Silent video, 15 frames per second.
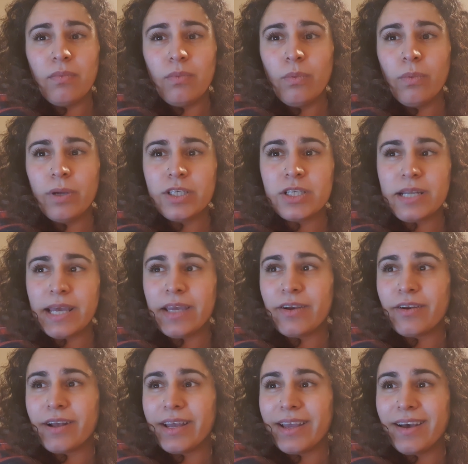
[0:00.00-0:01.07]
Which
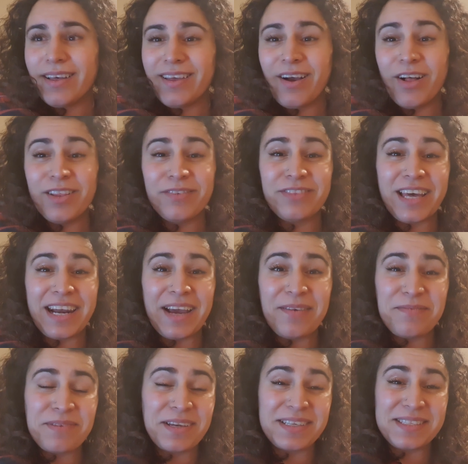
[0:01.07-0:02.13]
later I cut all of that
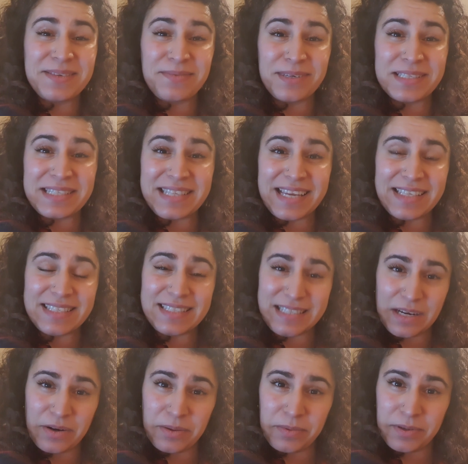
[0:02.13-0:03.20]
out because it wasn't
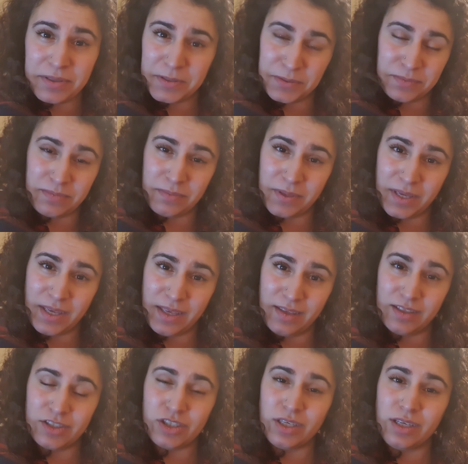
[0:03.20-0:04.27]
necessary because
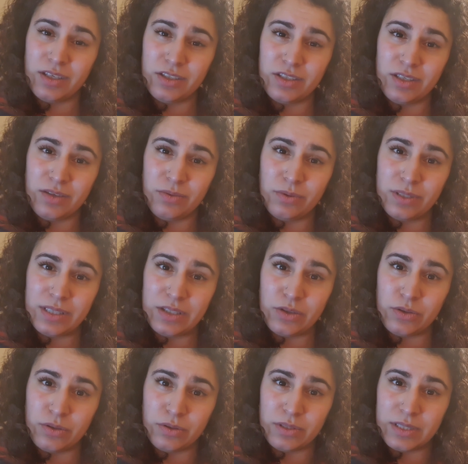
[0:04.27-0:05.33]
she was
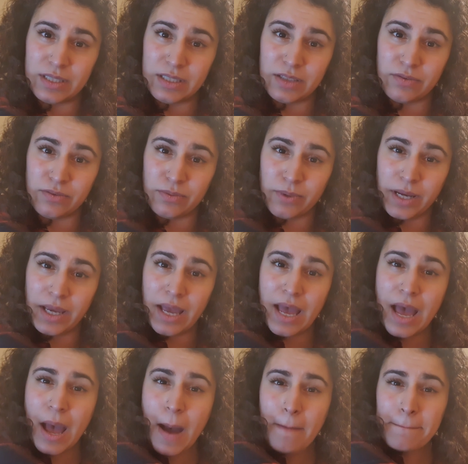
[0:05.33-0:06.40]
introduced in a different way.
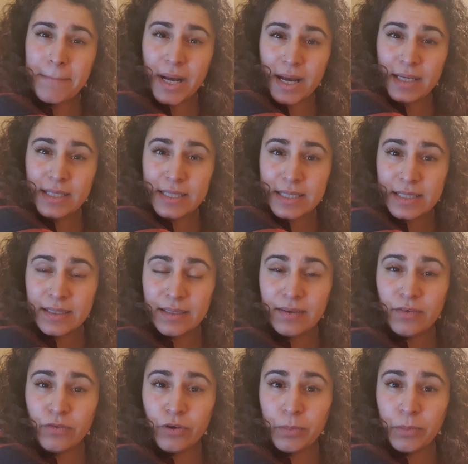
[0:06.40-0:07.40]
But for